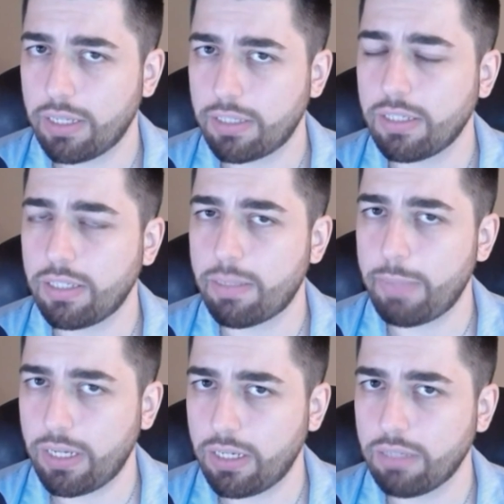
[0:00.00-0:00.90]
Since the
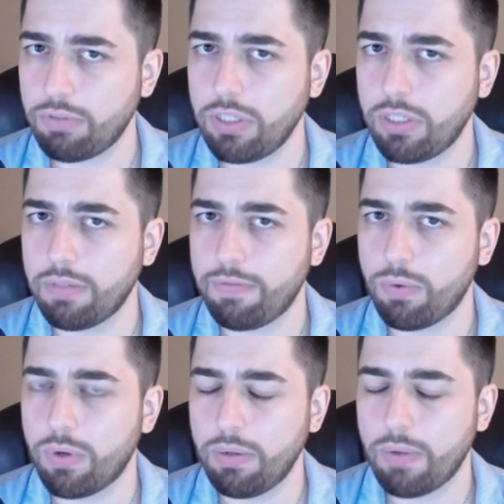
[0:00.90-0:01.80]
beginning of Season
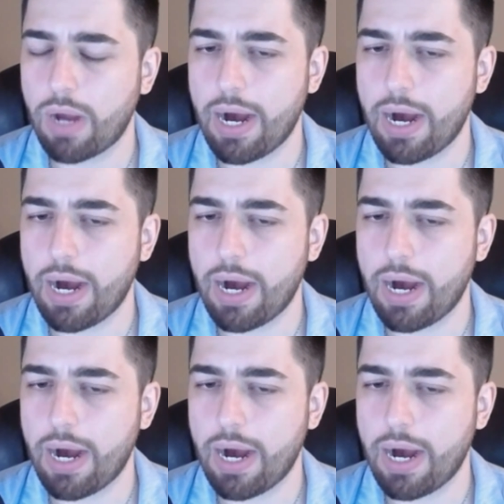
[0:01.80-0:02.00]
4,